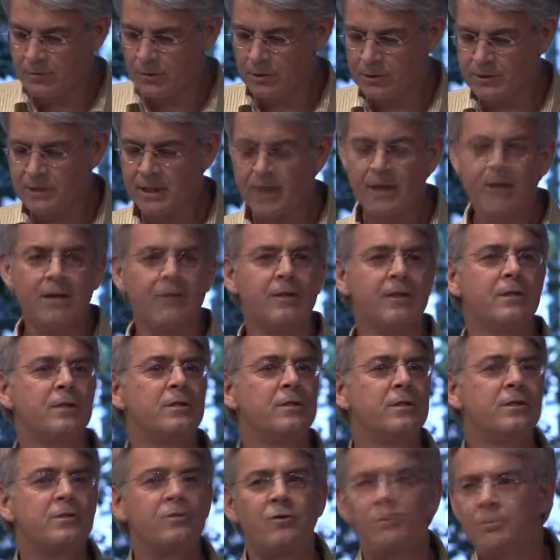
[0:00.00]
of course, the
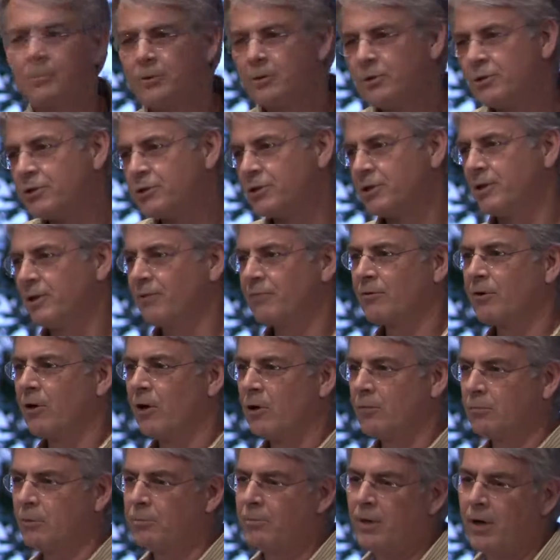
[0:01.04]
distribution of
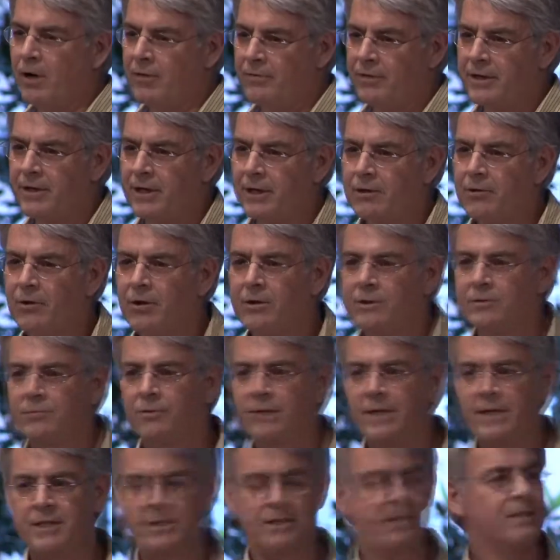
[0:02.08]
global poverty across
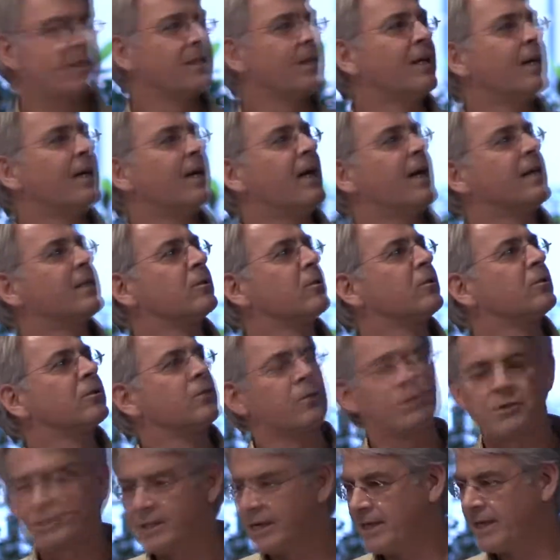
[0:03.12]
regions has
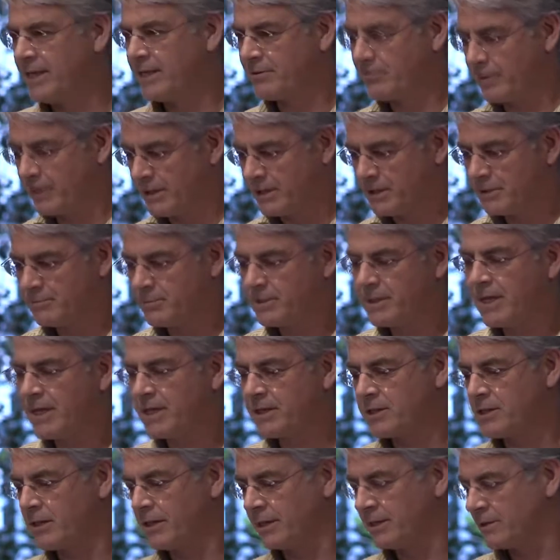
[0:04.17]
also changed very
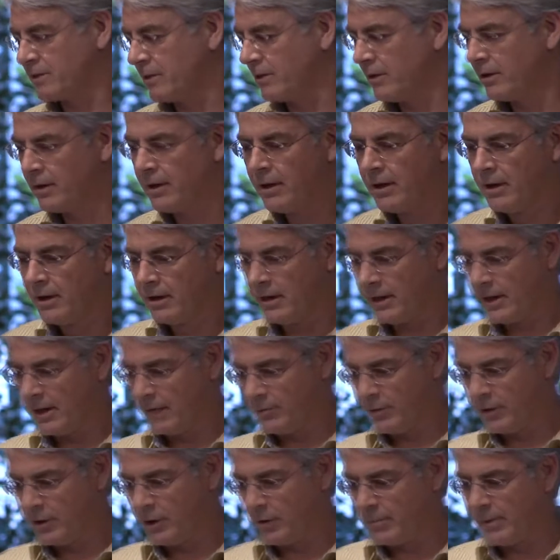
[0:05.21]
substantially. So
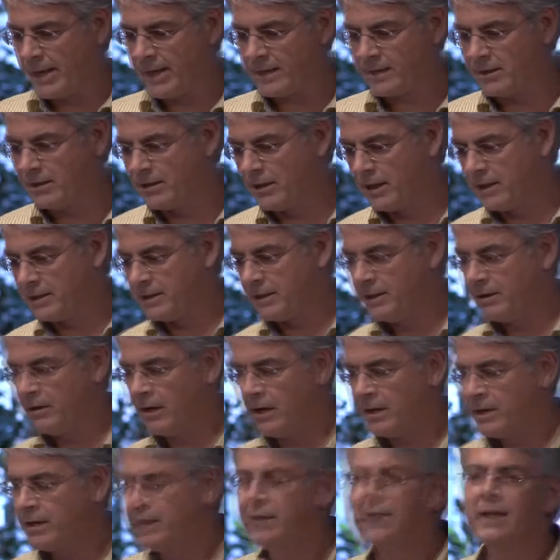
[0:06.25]
if we go back to
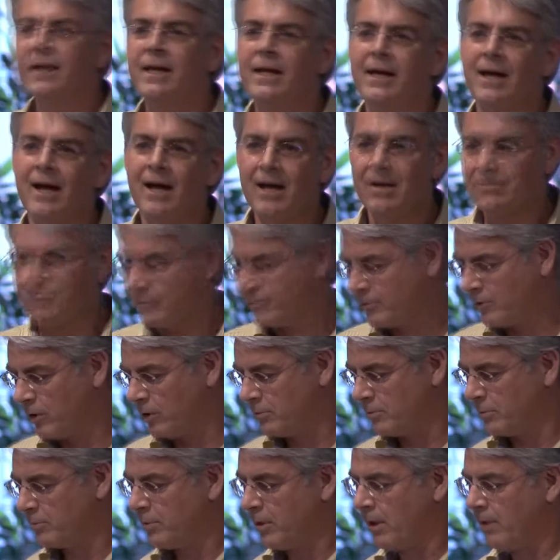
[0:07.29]
1990, nearly half of
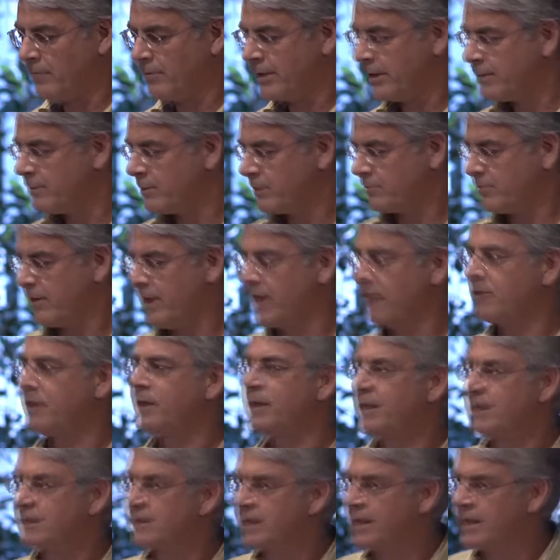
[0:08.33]
global poverty was found
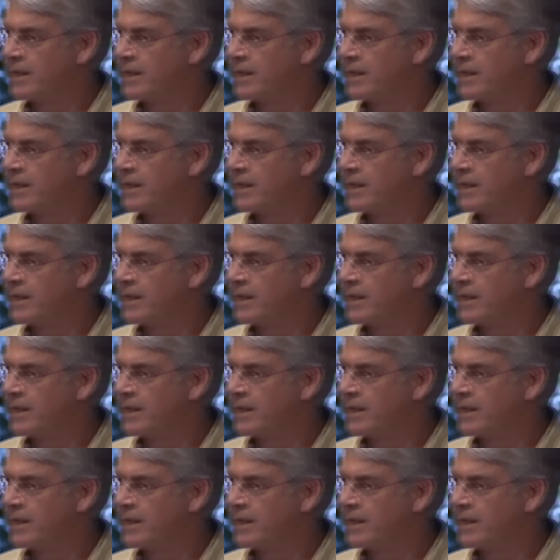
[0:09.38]
in East